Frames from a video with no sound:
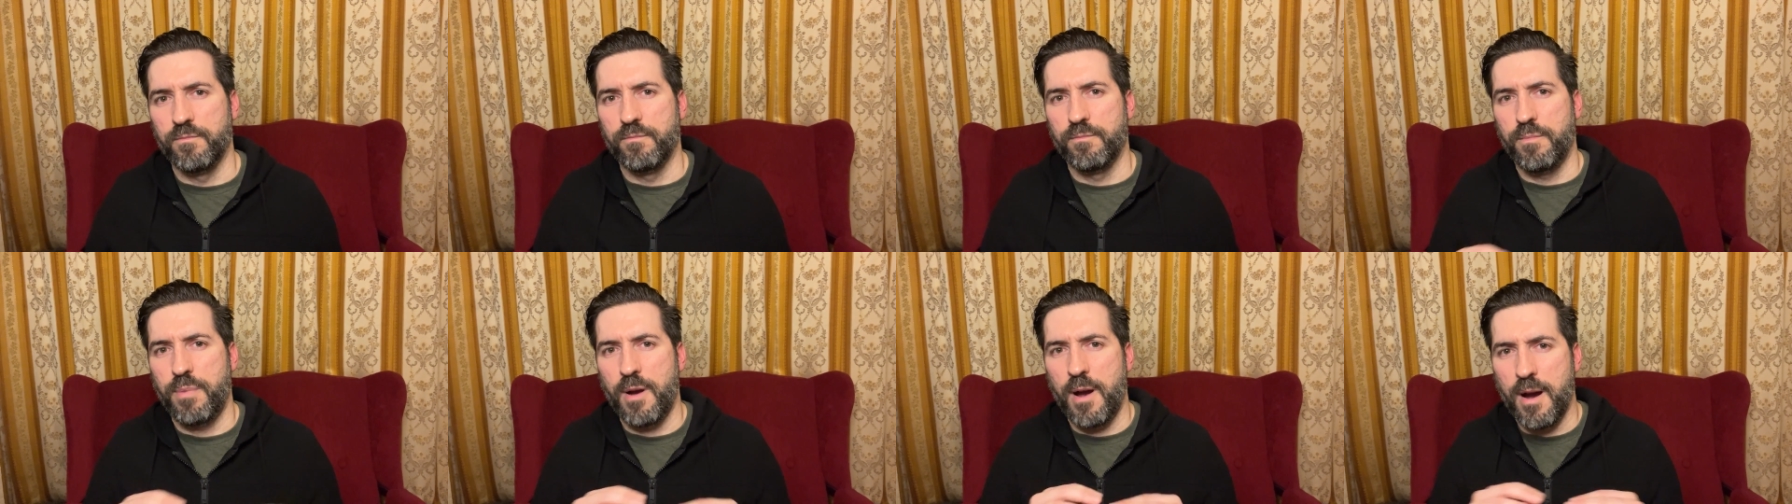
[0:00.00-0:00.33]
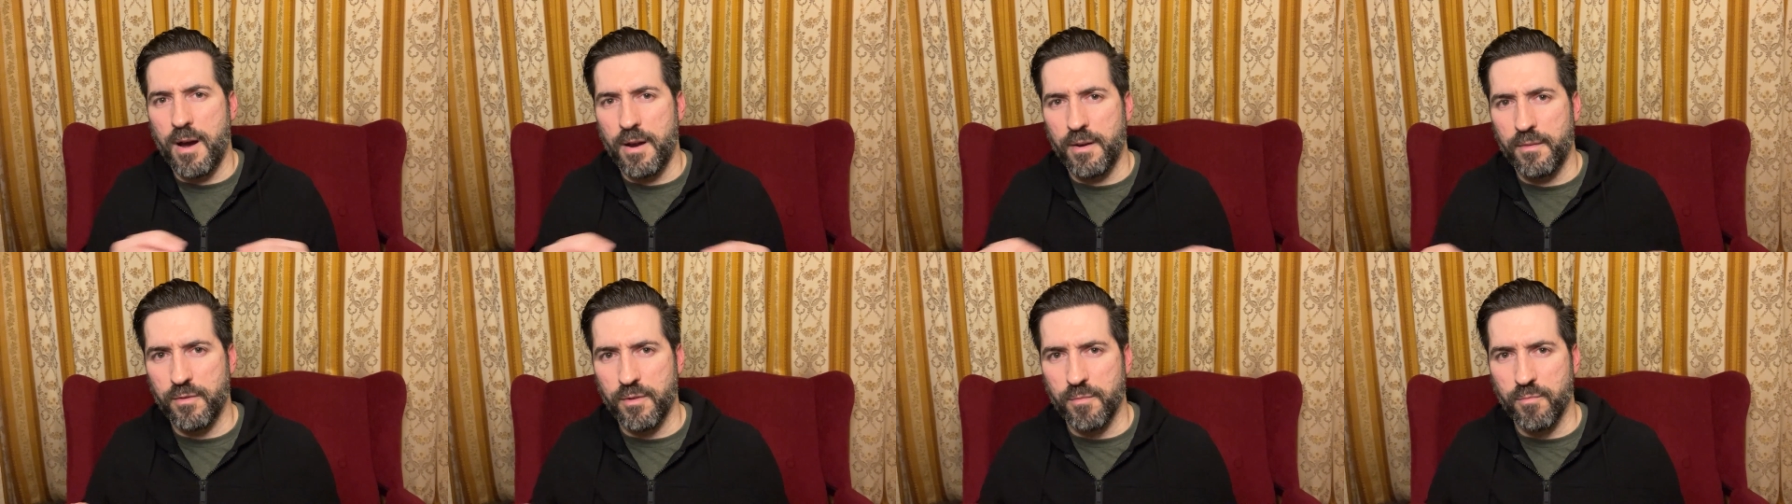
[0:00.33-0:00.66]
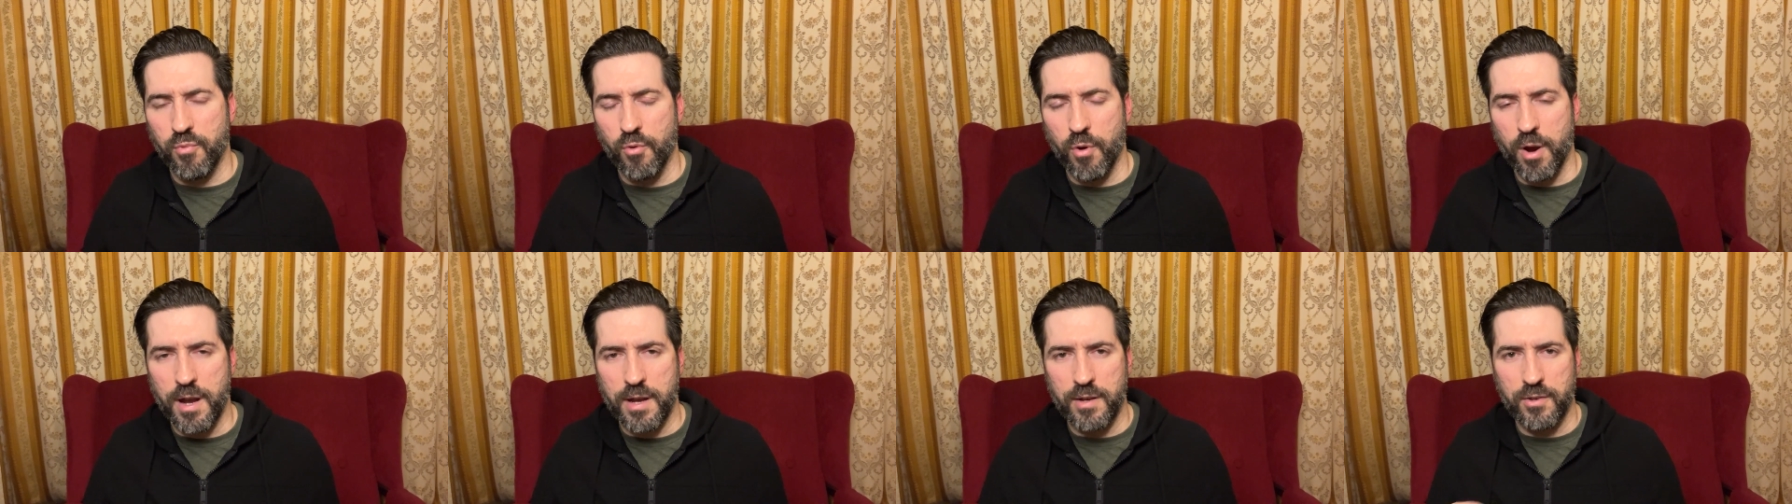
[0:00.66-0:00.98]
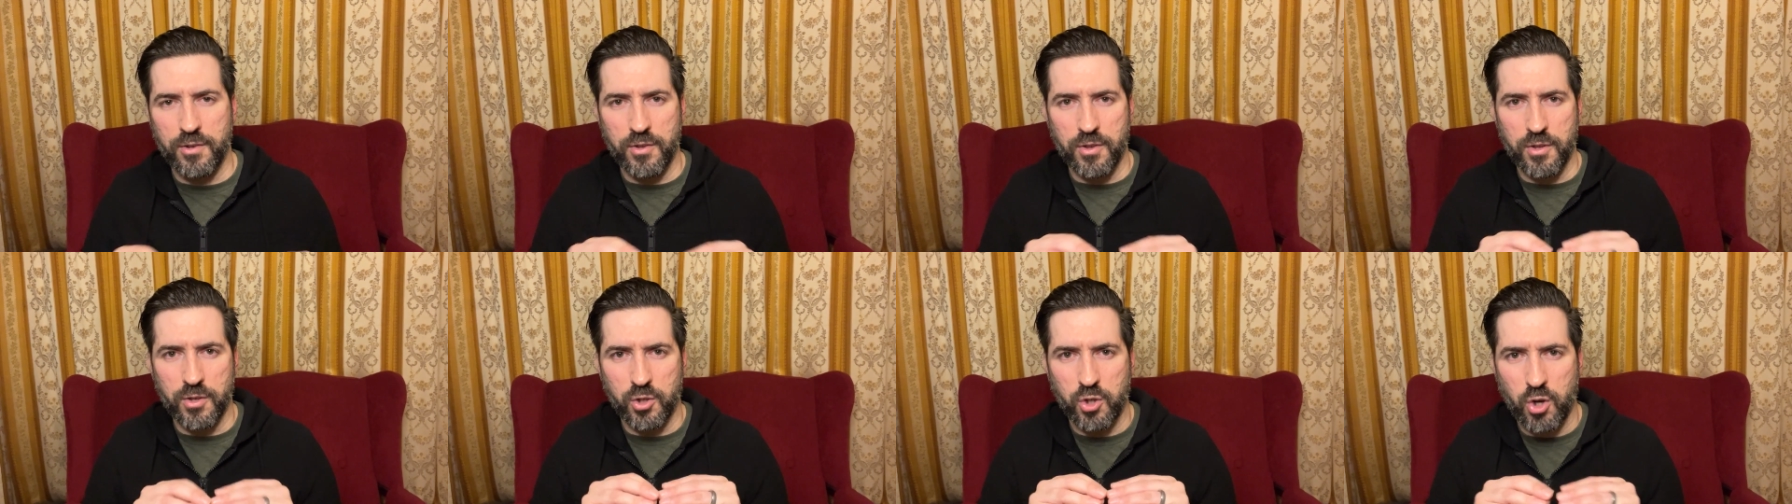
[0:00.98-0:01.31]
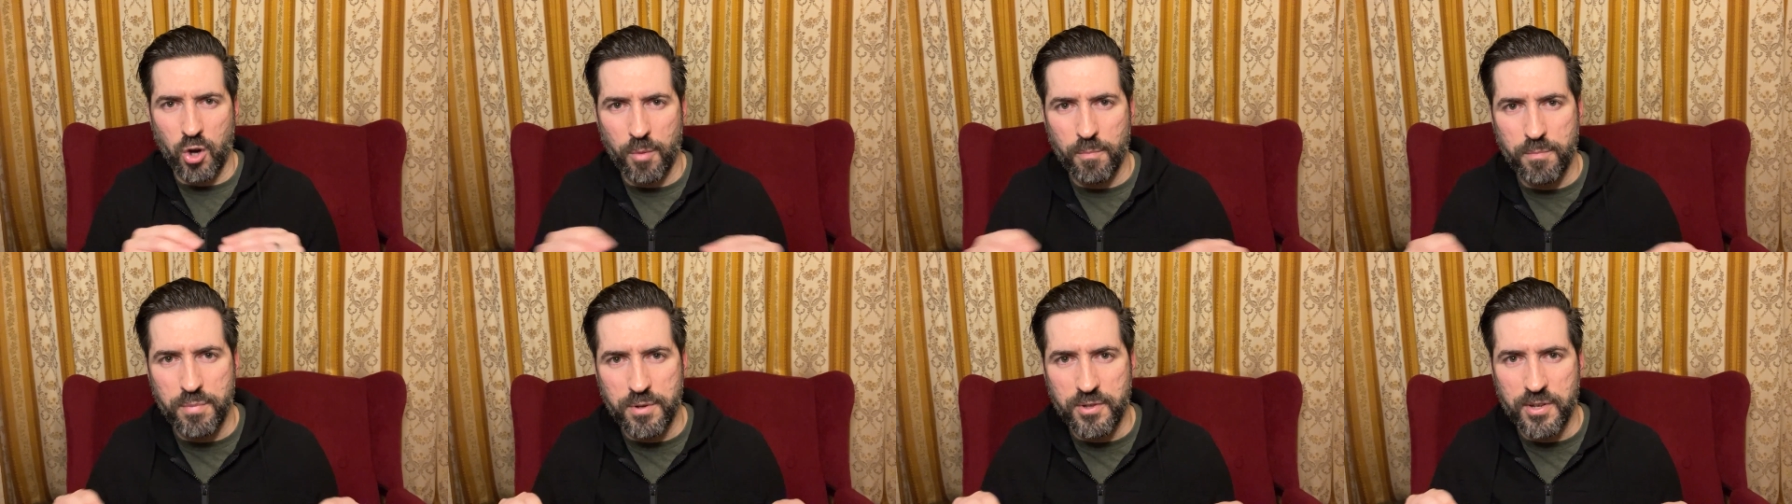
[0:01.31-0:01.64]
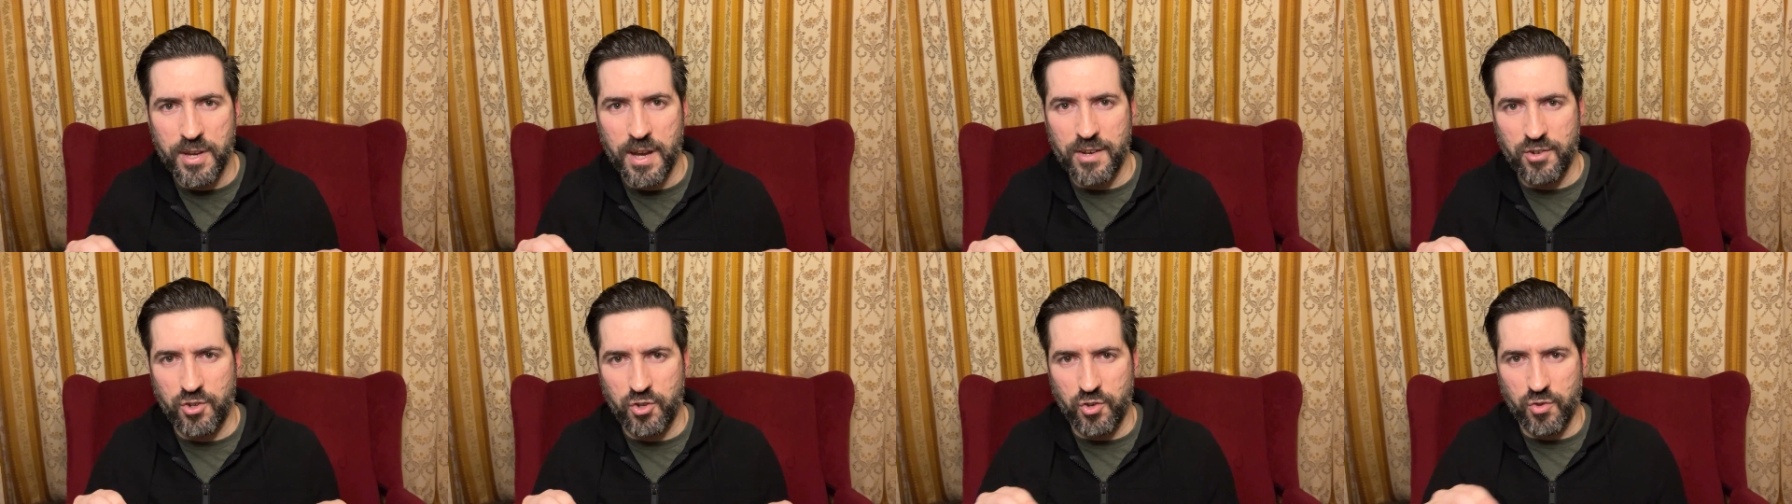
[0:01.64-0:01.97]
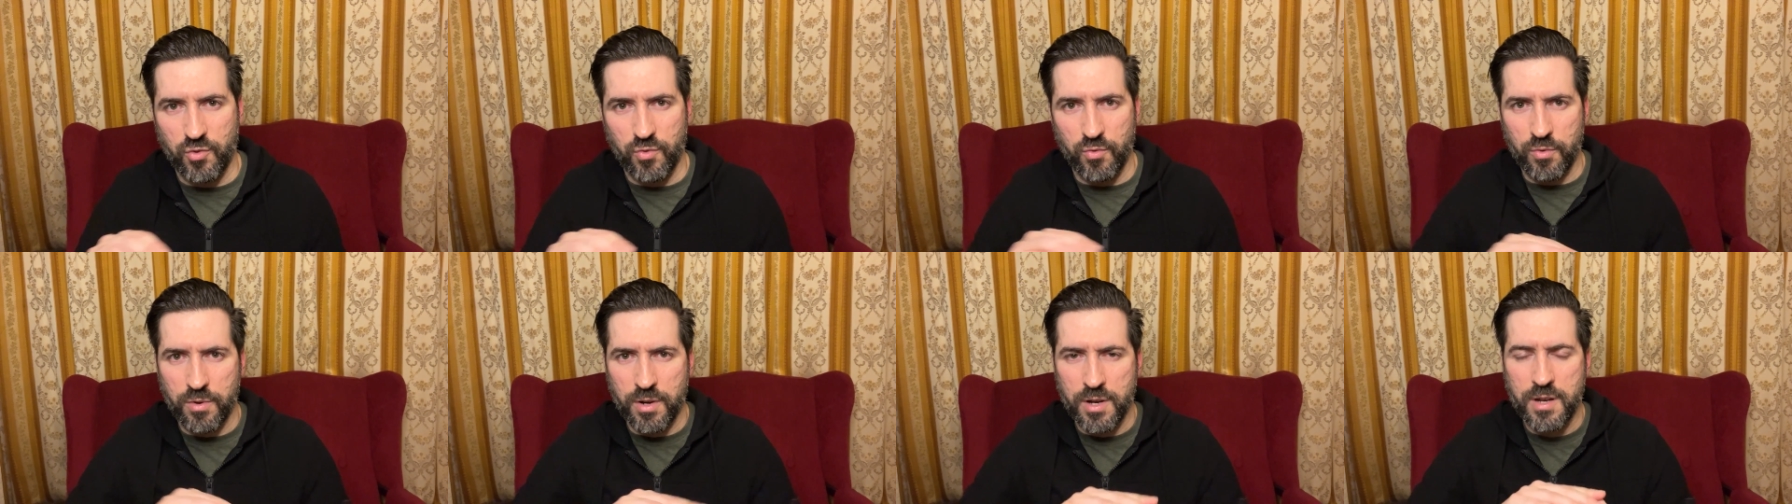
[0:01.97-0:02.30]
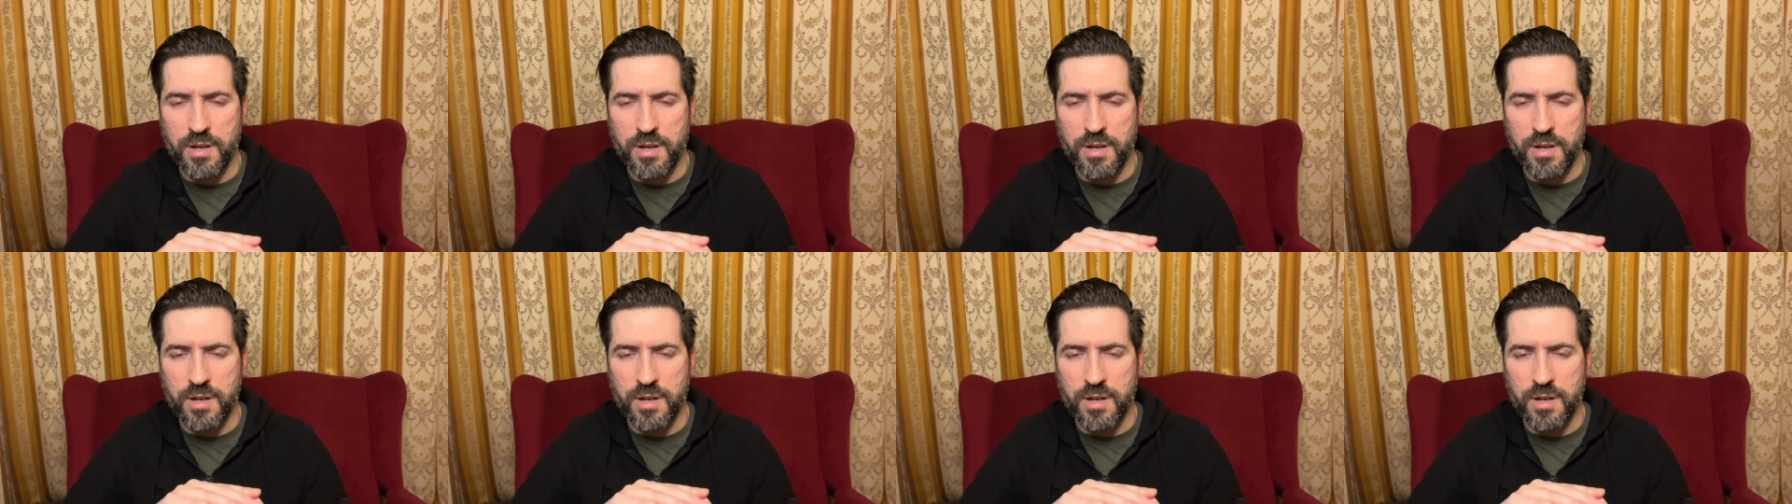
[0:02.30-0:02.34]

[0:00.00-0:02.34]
part of the brain to the computational,